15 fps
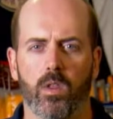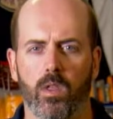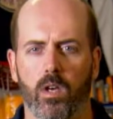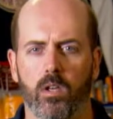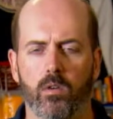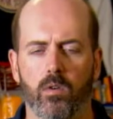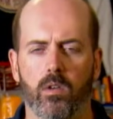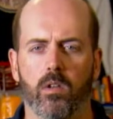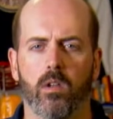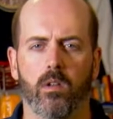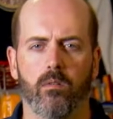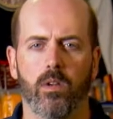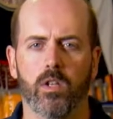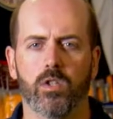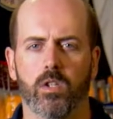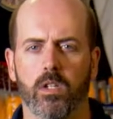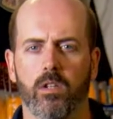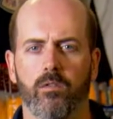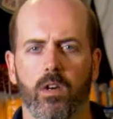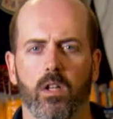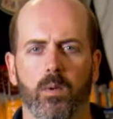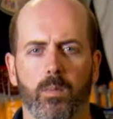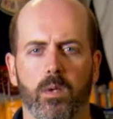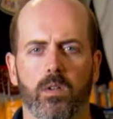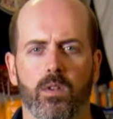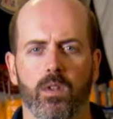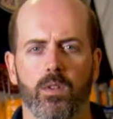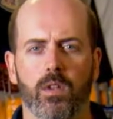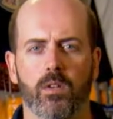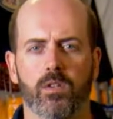thought you'd eventually develop into
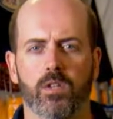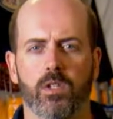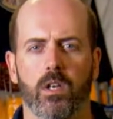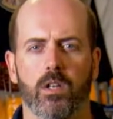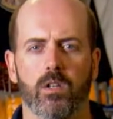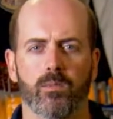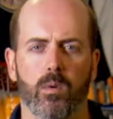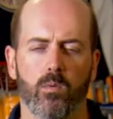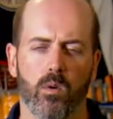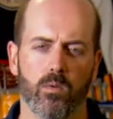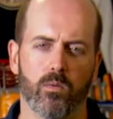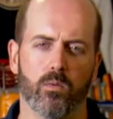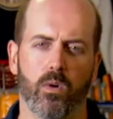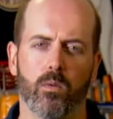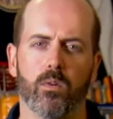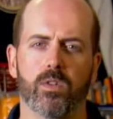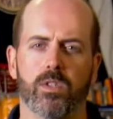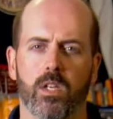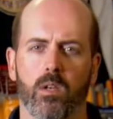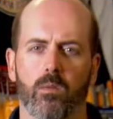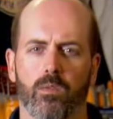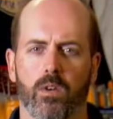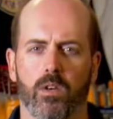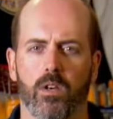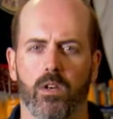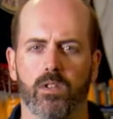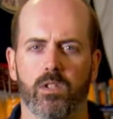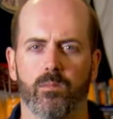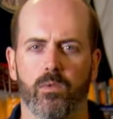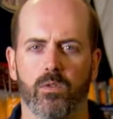the thicker sliders. But what we were seeing with our
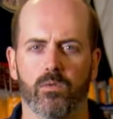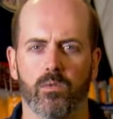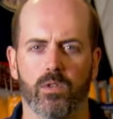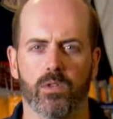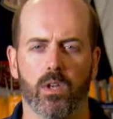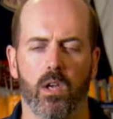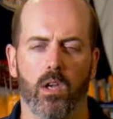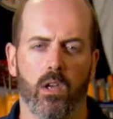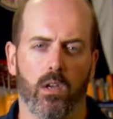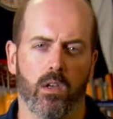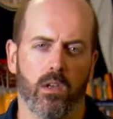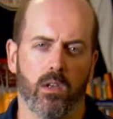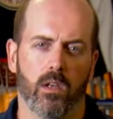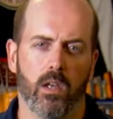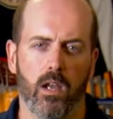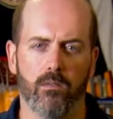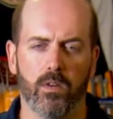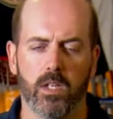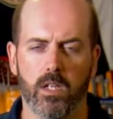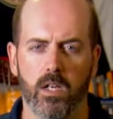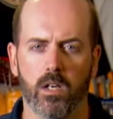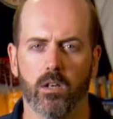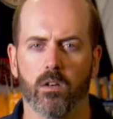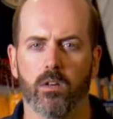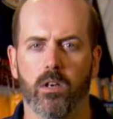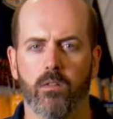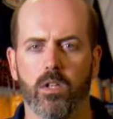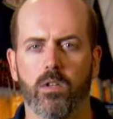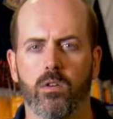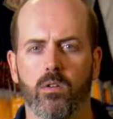customers was every year or
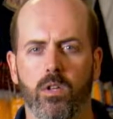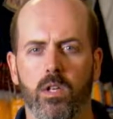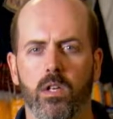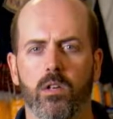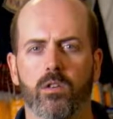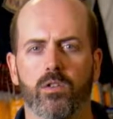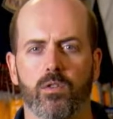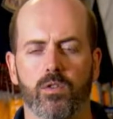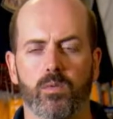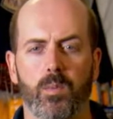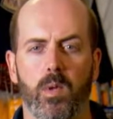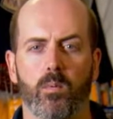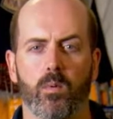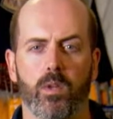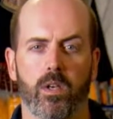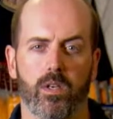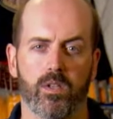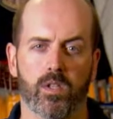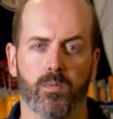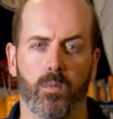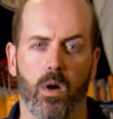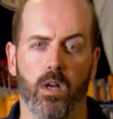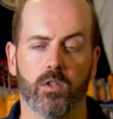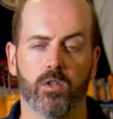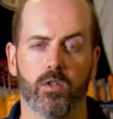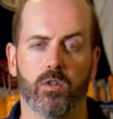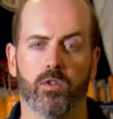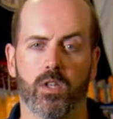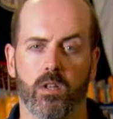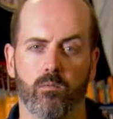every 2 years, those people that had just bought
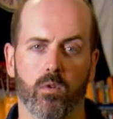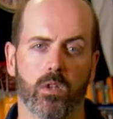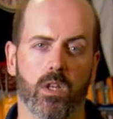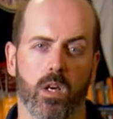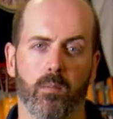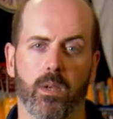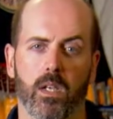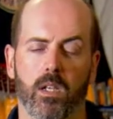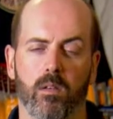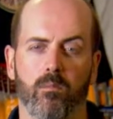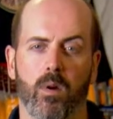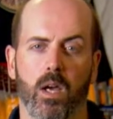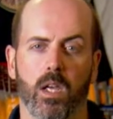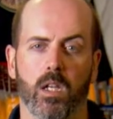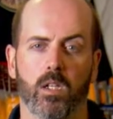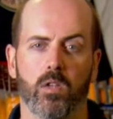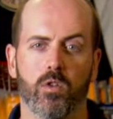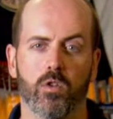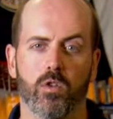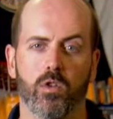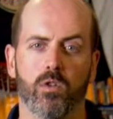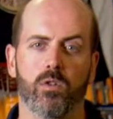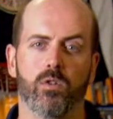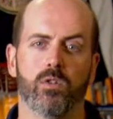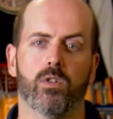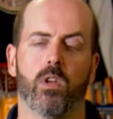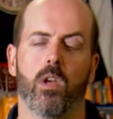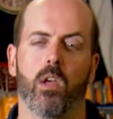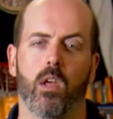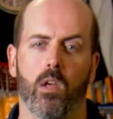shoes were coming in buying new shoes,
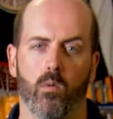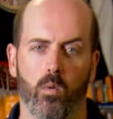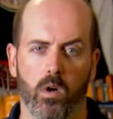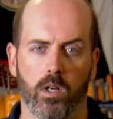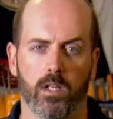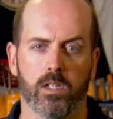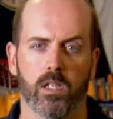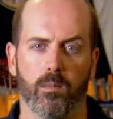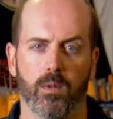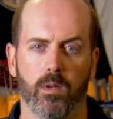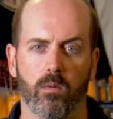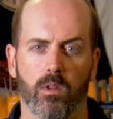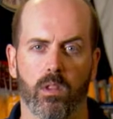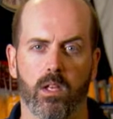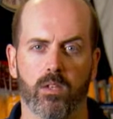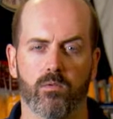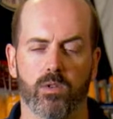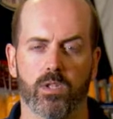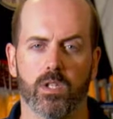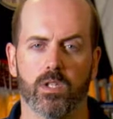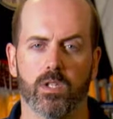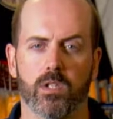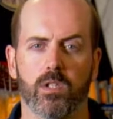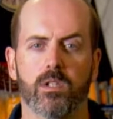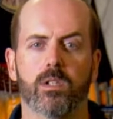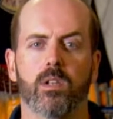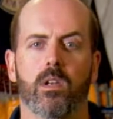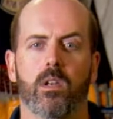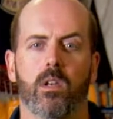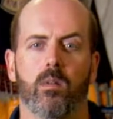wanting something with less resistance
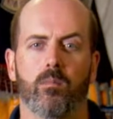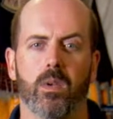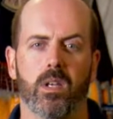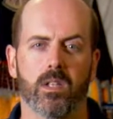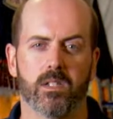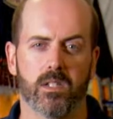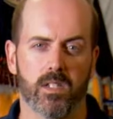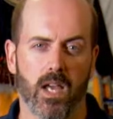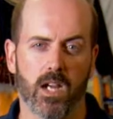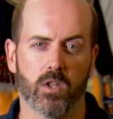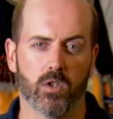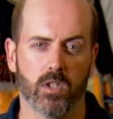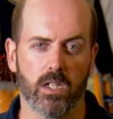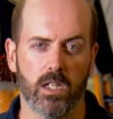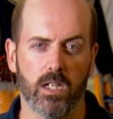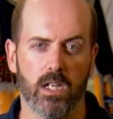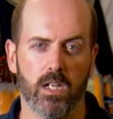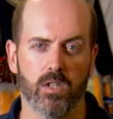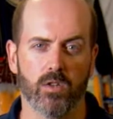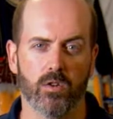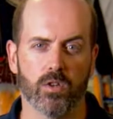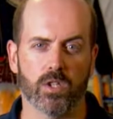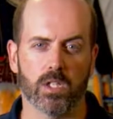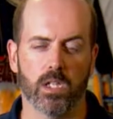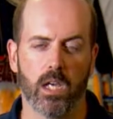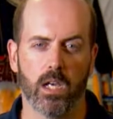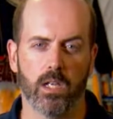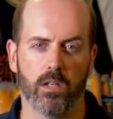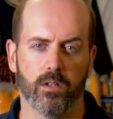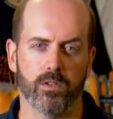because it's actually easier to
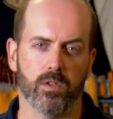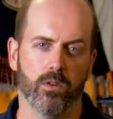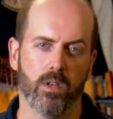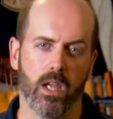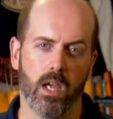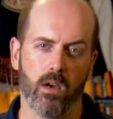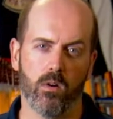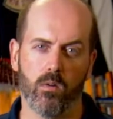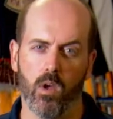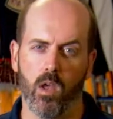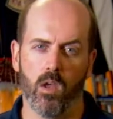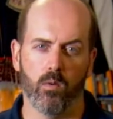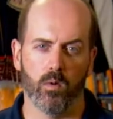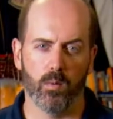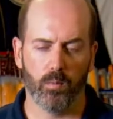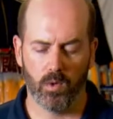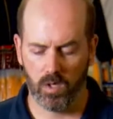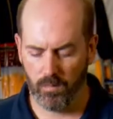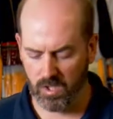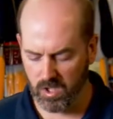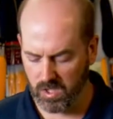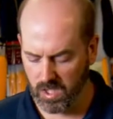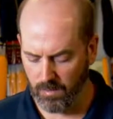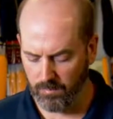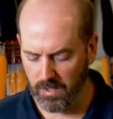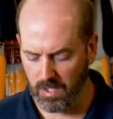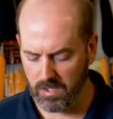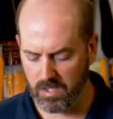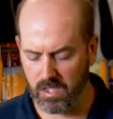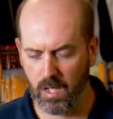slide on. So now we pretty much skip
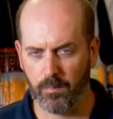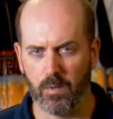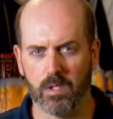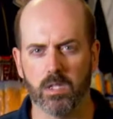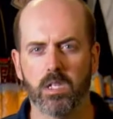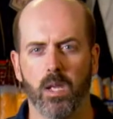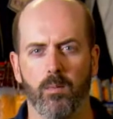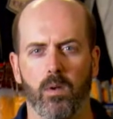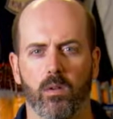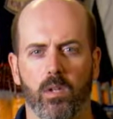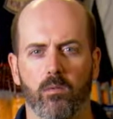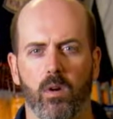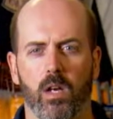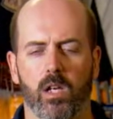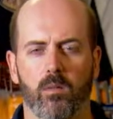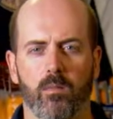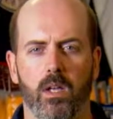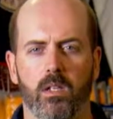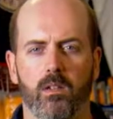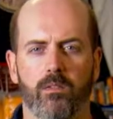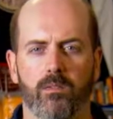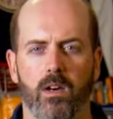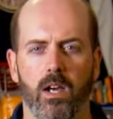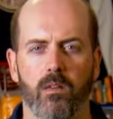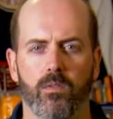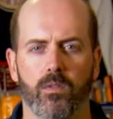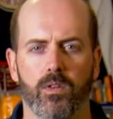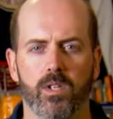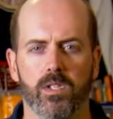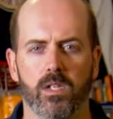that step and typically recommend a
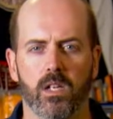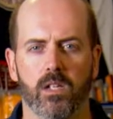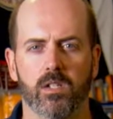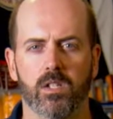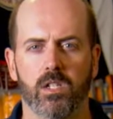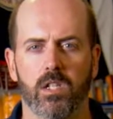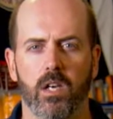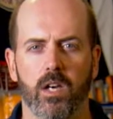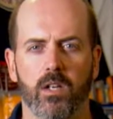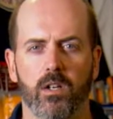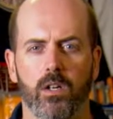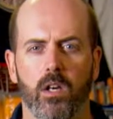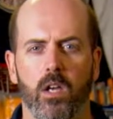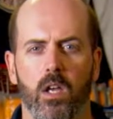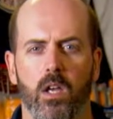5/32 slider